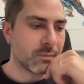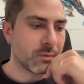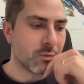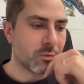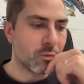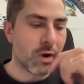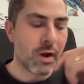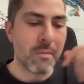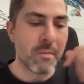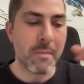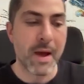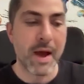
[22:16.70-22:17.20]

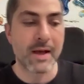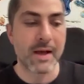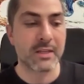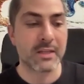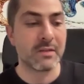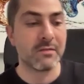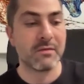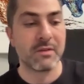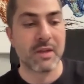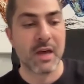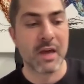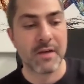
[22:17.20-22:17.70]
run
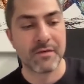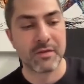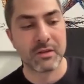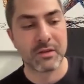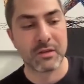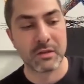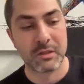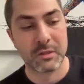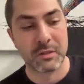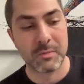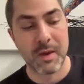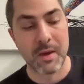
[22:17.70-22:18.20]
massive
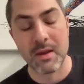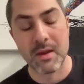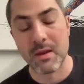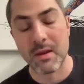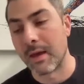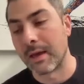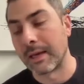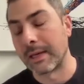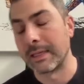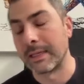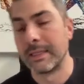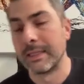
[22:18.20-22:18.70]
deficit
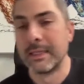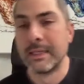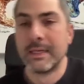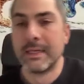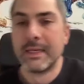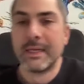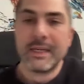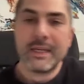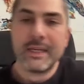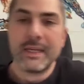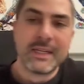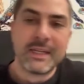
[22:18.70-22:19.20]
spending,
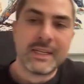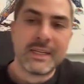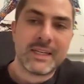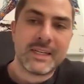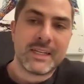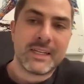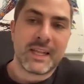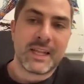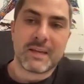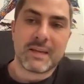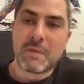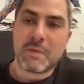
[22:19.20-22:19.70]

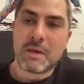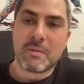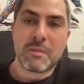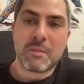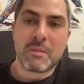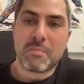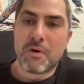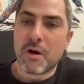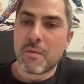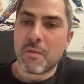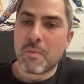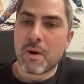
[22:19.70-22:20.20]
like maybe
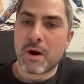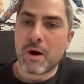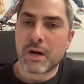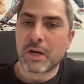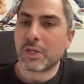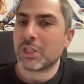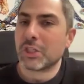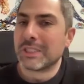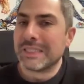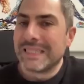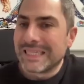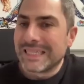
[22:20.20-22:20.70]
the bond
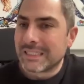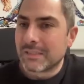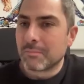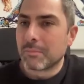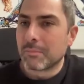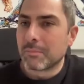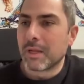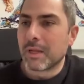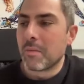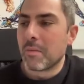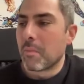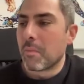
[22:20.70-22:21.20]
market just
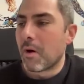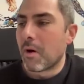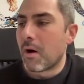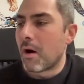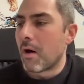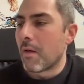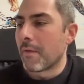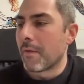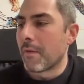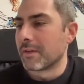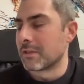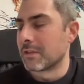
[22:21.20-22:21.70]
doesn't play
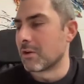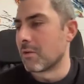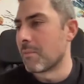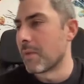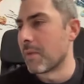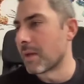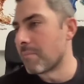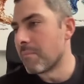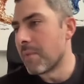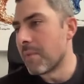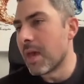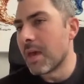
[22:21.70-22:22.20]
ball. And so
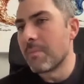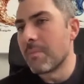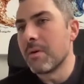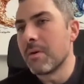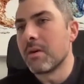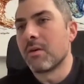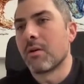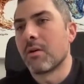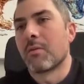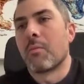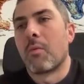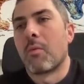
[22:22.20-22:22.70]
like maybe
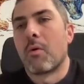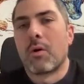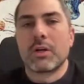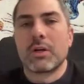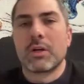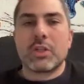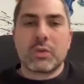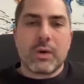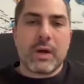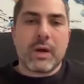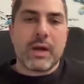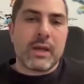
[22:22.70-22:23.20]
your
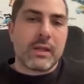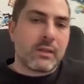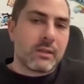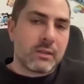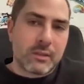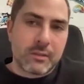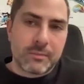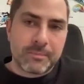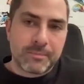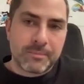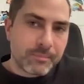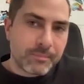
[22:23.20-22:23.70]
mortgage
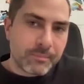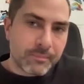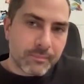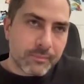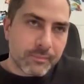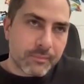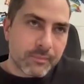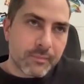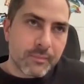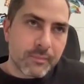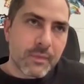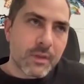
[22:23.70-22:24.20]
rates,
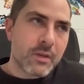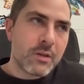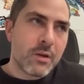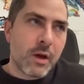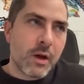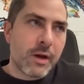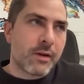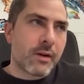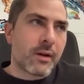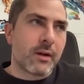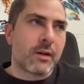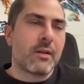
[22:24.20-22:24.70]

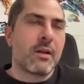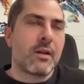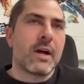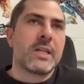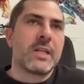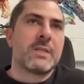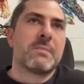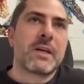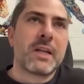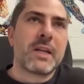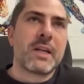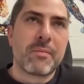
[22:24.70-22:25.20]
I got
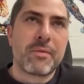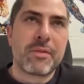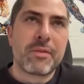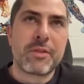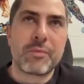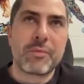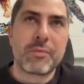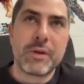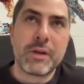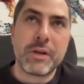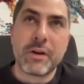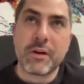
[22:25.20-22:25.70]
clients picking up
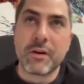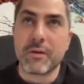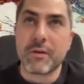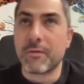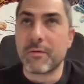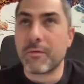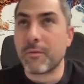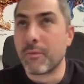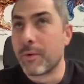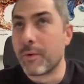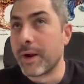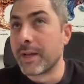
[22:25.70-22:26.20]

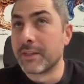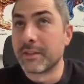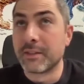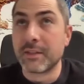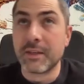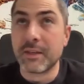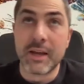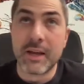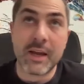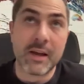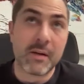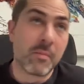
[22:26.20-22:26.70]
3-year rates
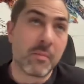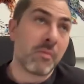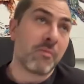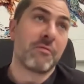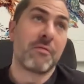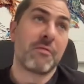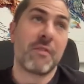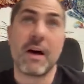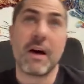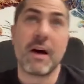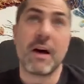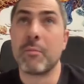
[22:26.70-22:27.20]
today at about
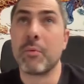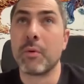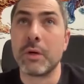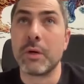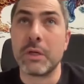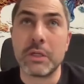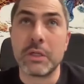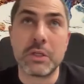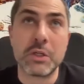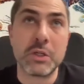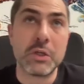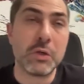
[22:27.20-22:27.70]

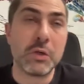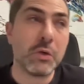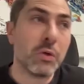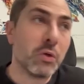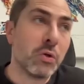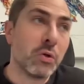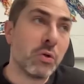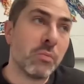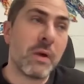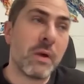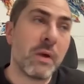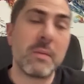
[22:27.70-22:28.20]

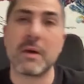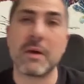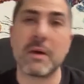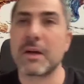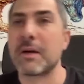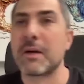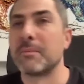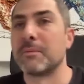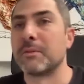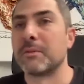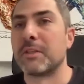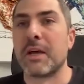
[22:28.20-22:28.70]
5.2. Maybe it
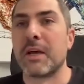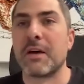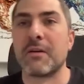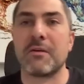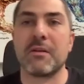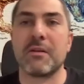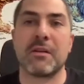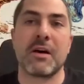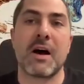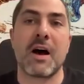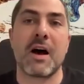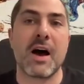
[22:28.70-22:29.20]
comes down
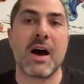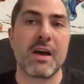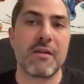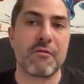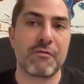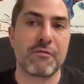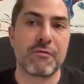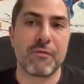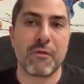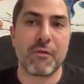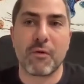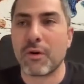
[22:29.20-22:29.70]
to the
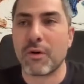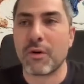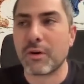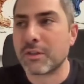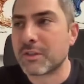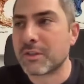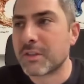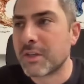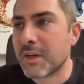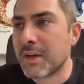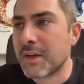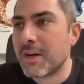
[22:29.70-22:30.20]
high
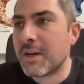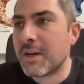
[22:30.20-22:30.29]
fours.